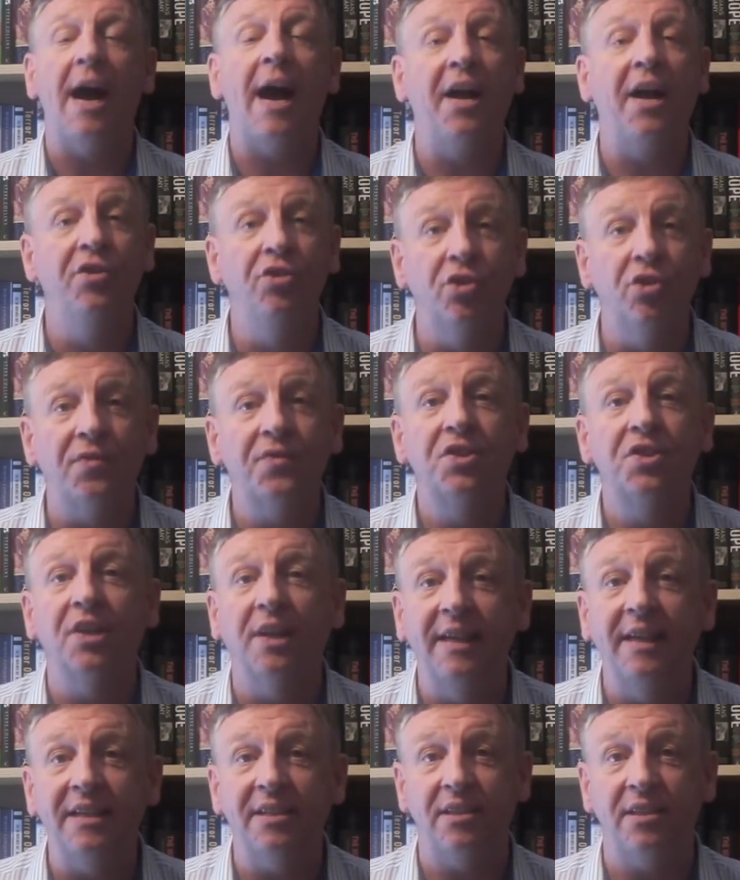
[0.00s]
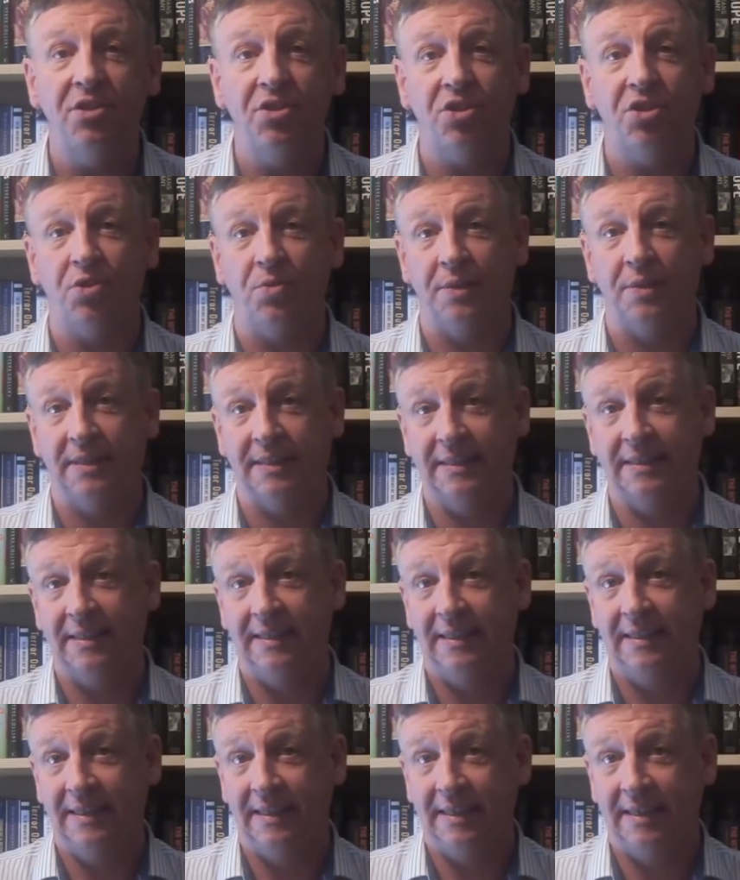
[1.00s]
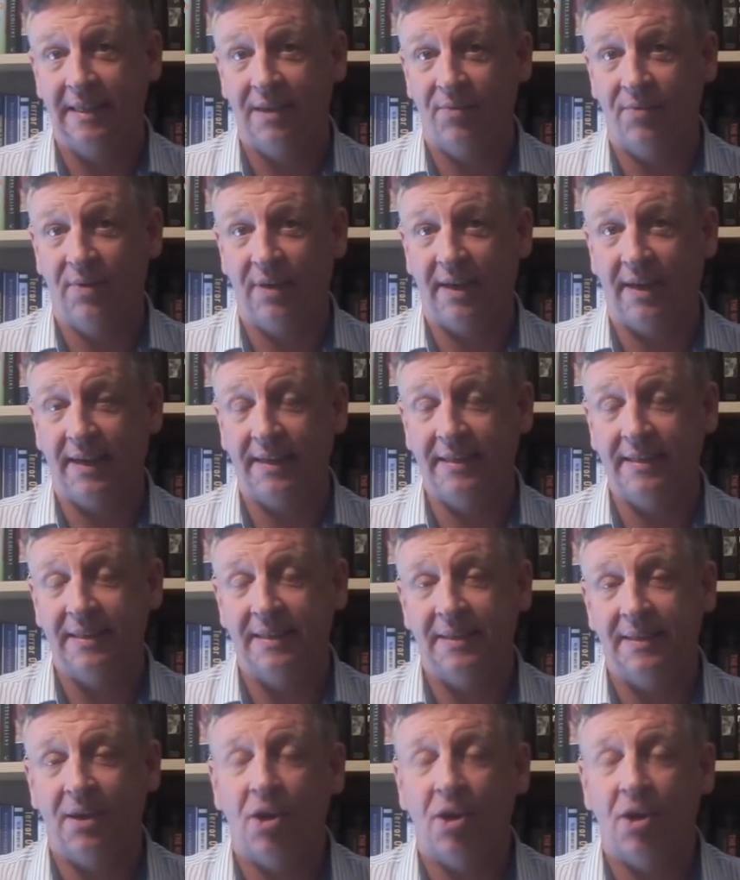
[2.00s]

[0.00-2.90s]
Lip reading: enough to listen to us, right?